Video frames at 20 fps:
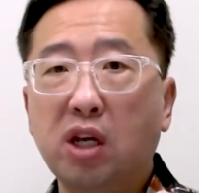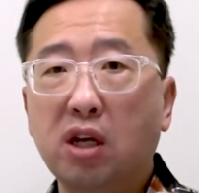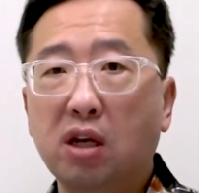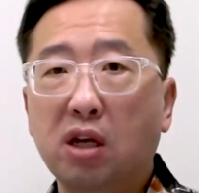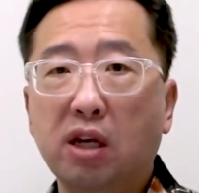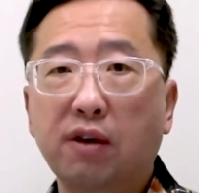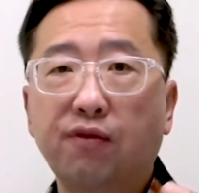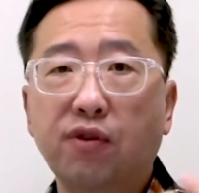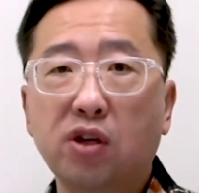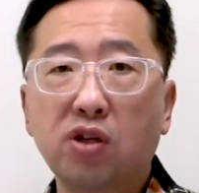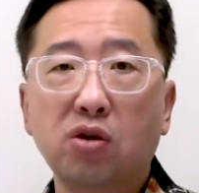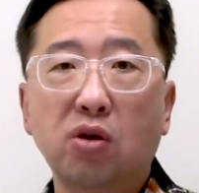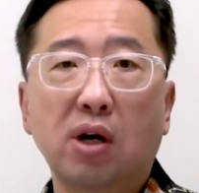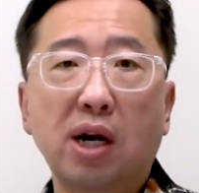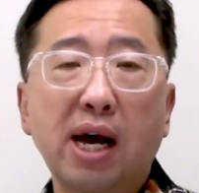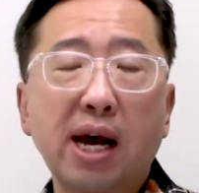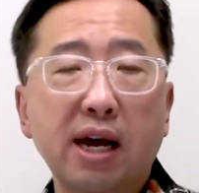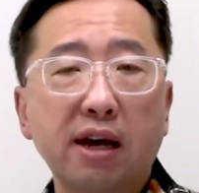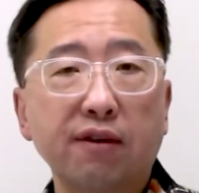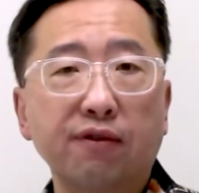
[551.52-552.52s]
If in your
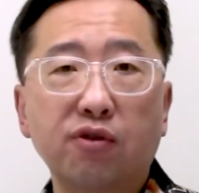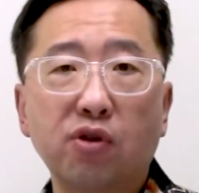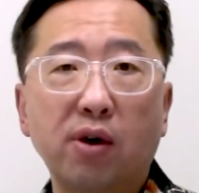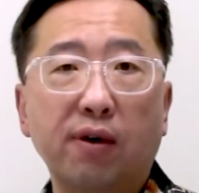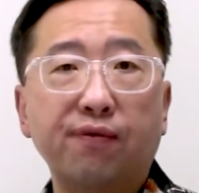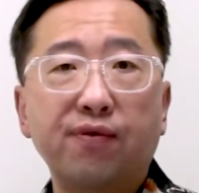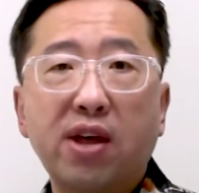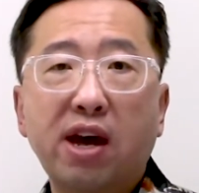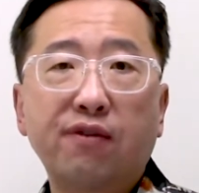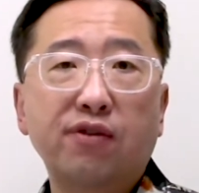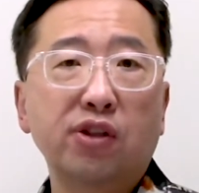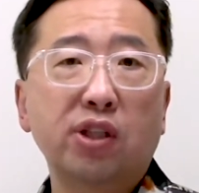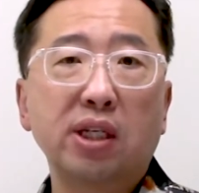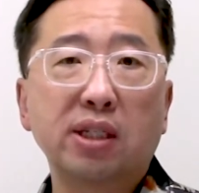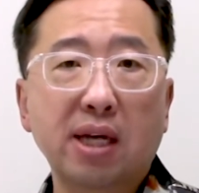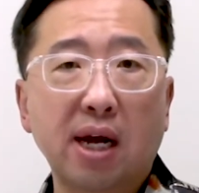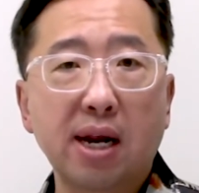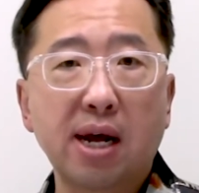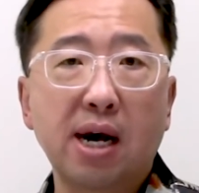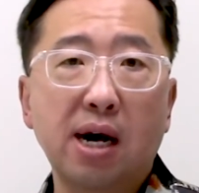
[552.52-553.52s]
life you have never
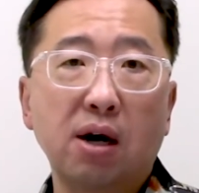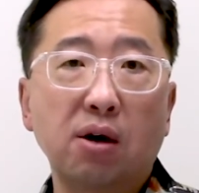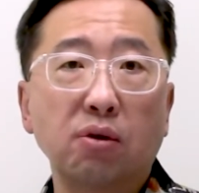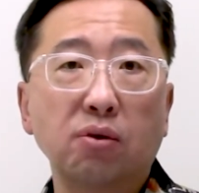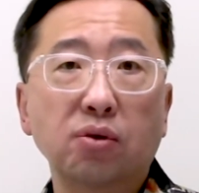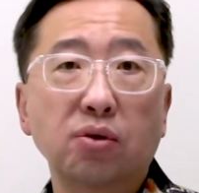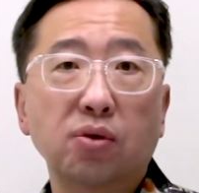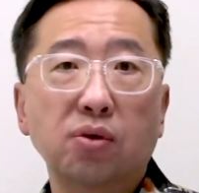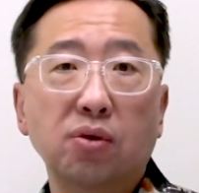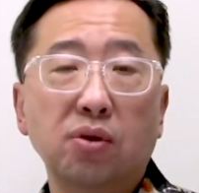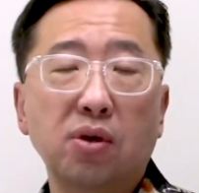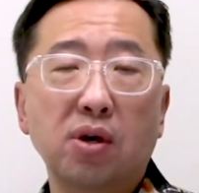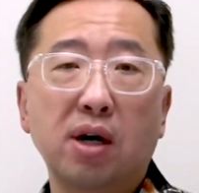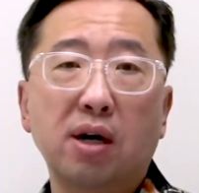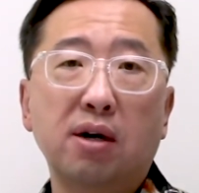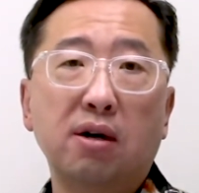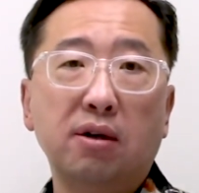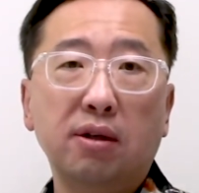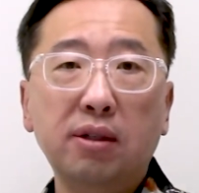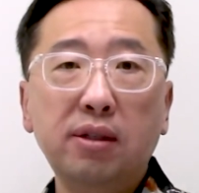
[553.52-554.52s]
designed a house, you
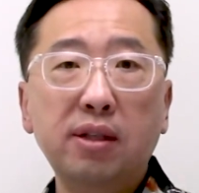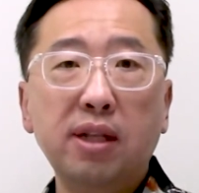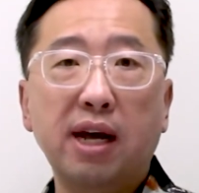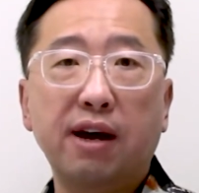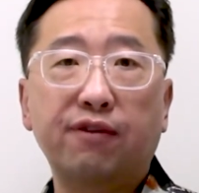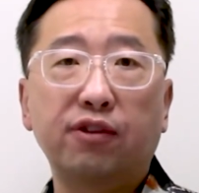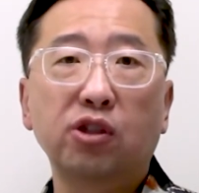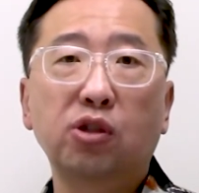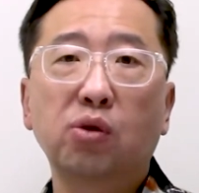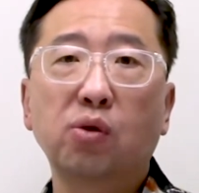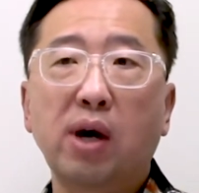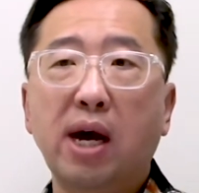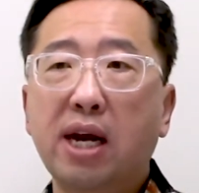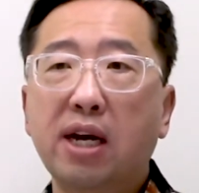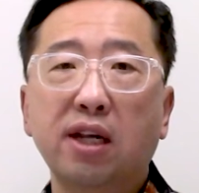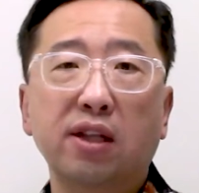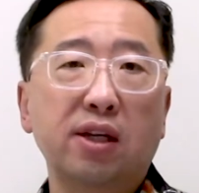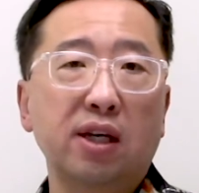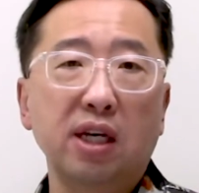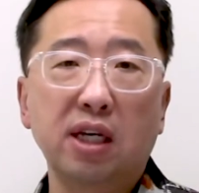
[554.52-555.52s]
have never do
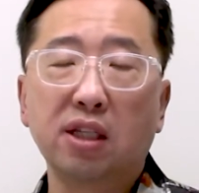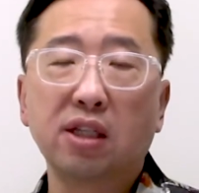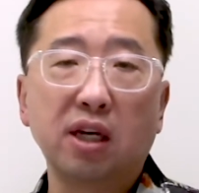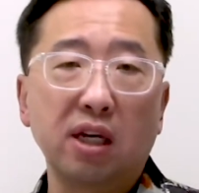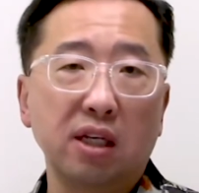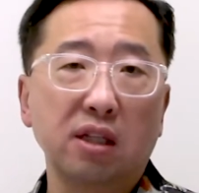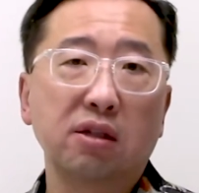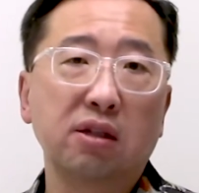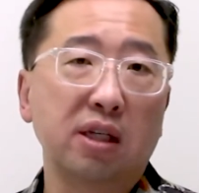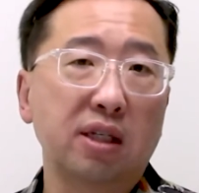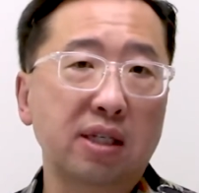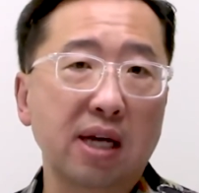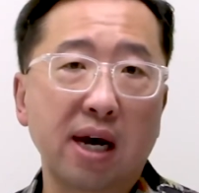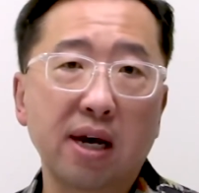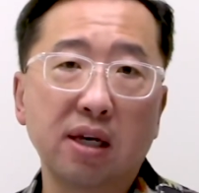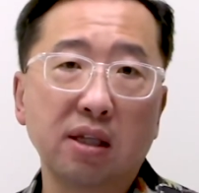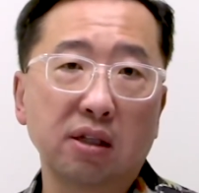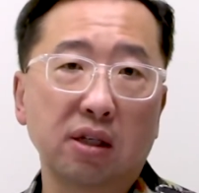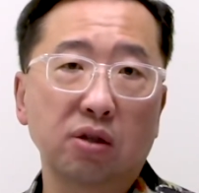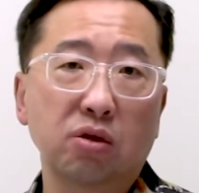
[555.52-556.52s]
anything in the
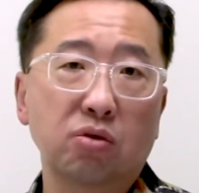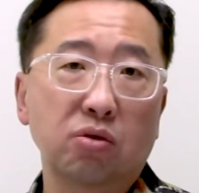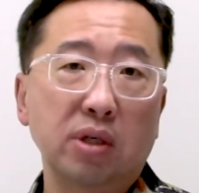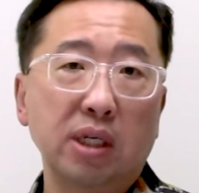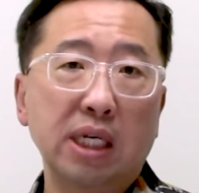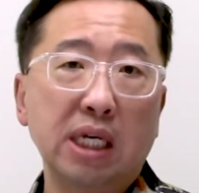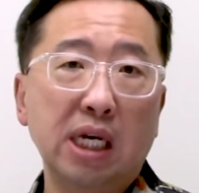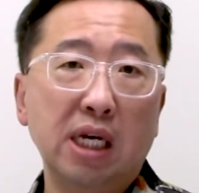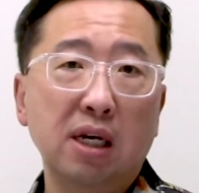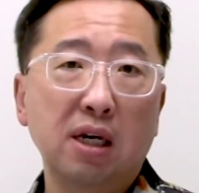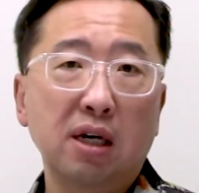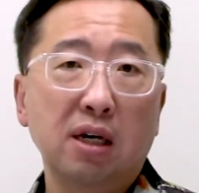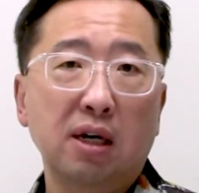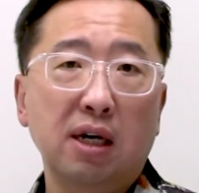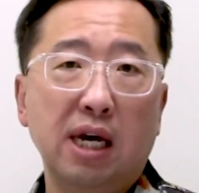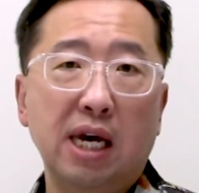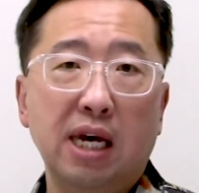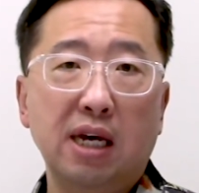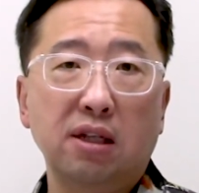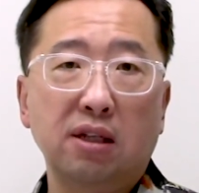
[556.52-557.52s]
design industry,
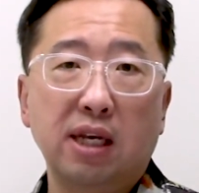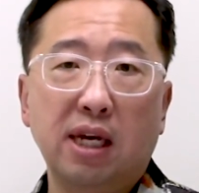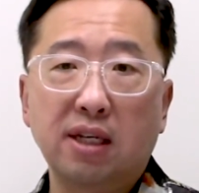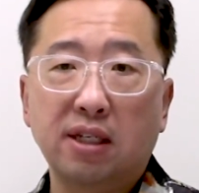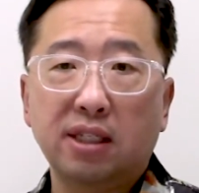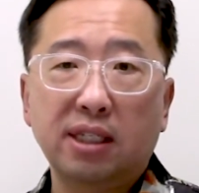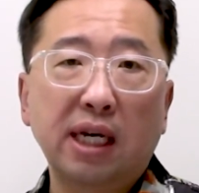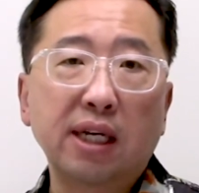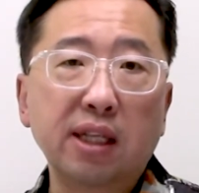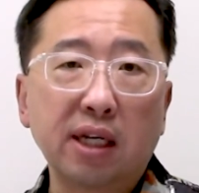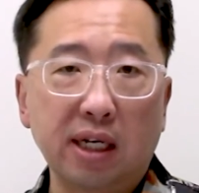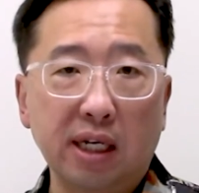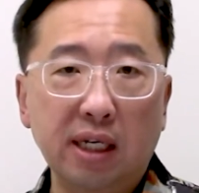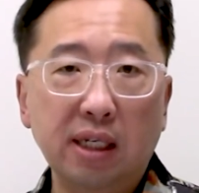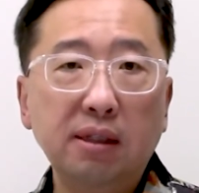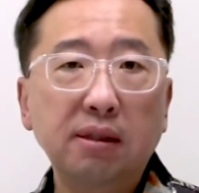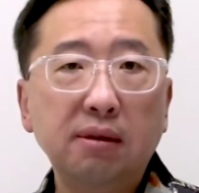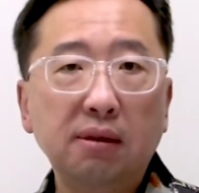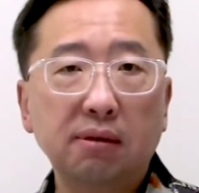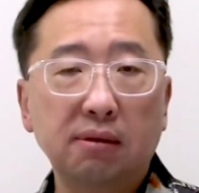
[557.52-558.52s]
and then
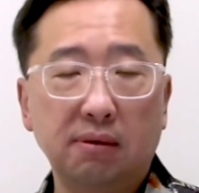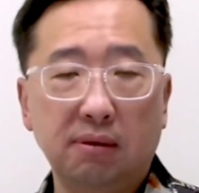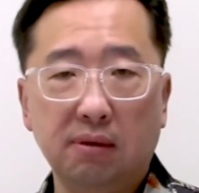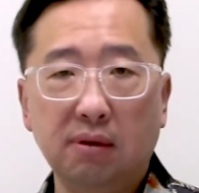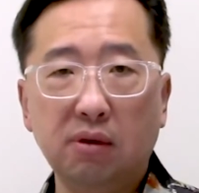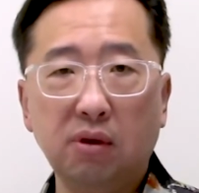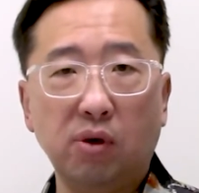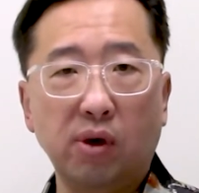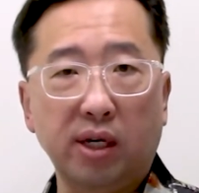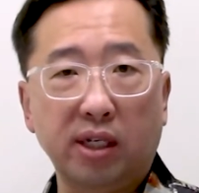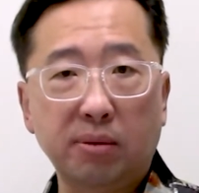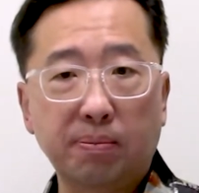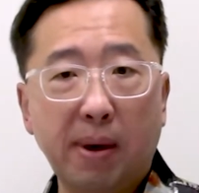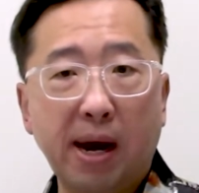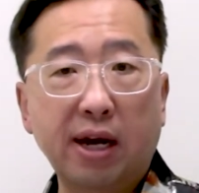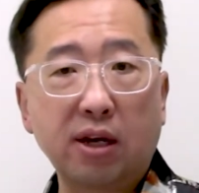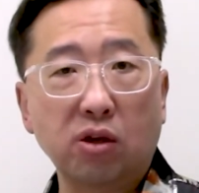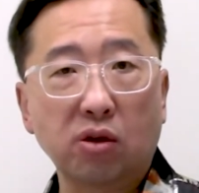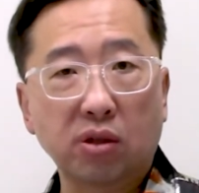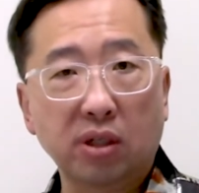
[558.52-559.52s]
suddenly you
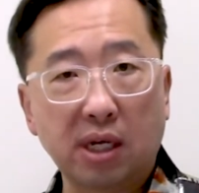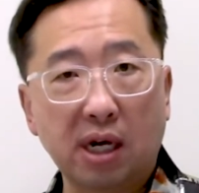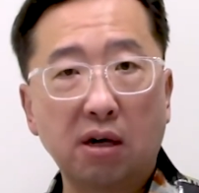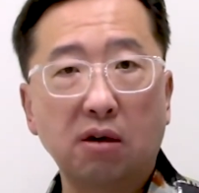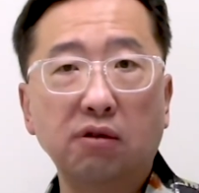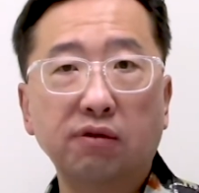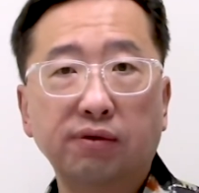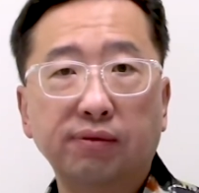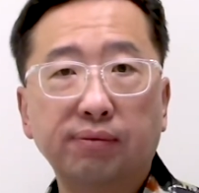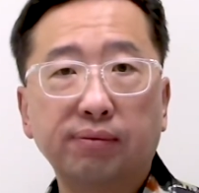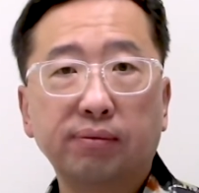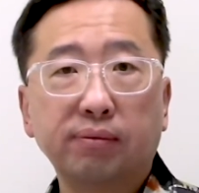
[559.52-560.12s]
expect yourself